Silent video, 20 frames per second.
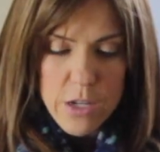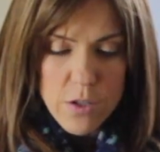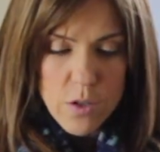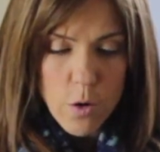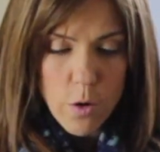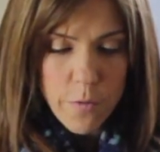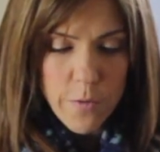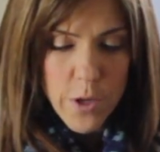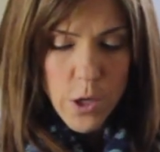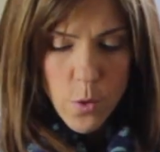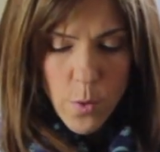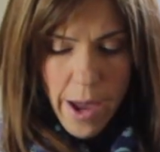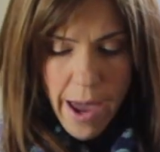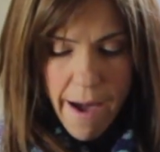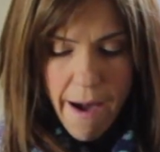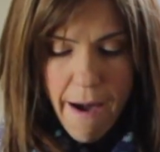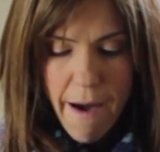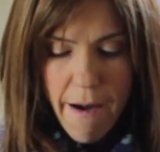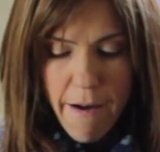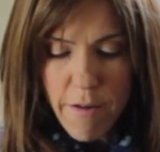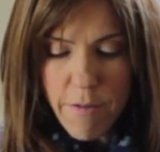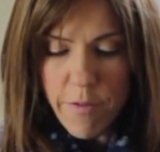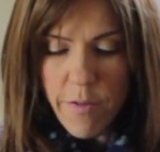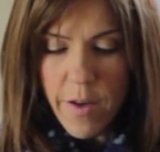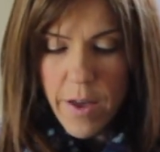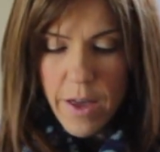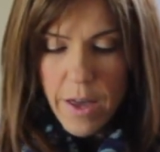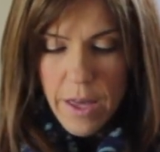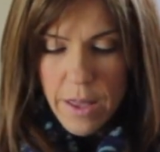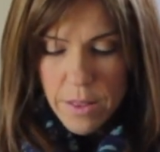So if you
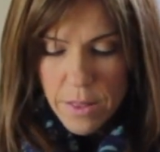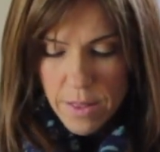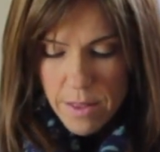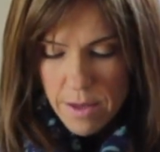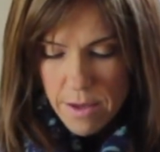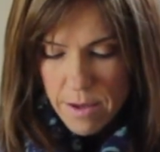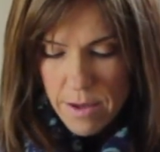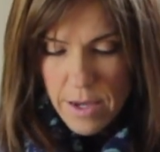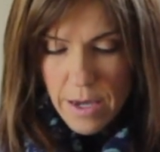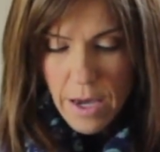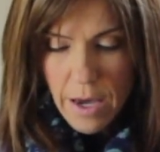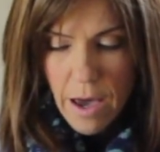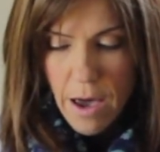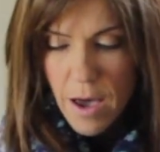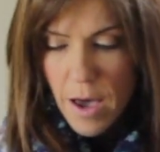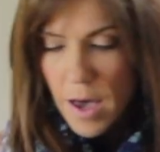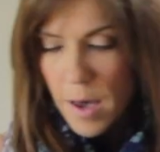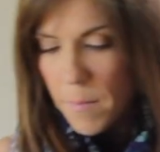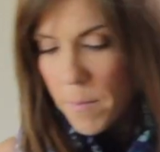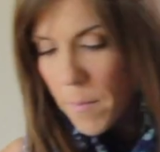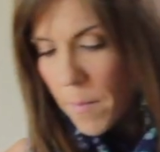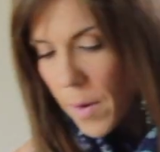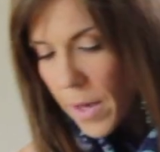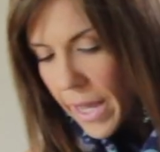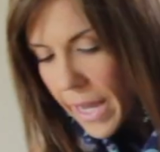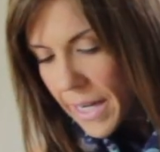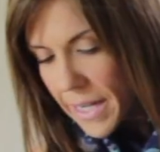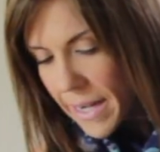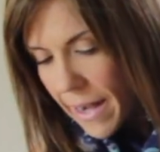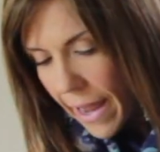have the
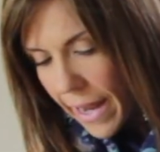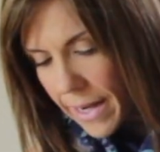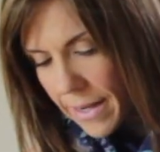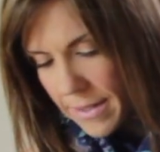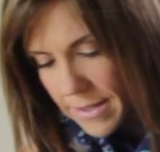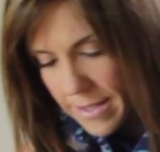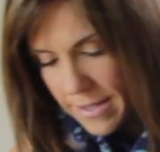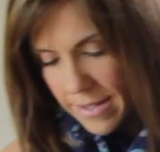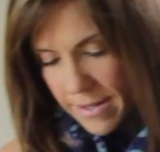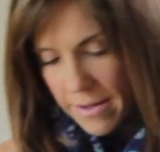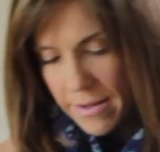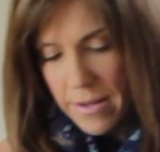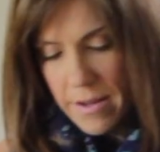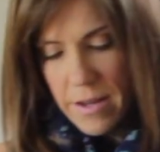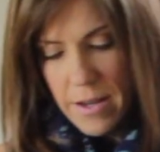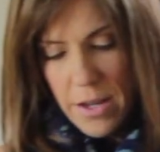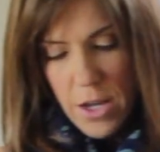Ignite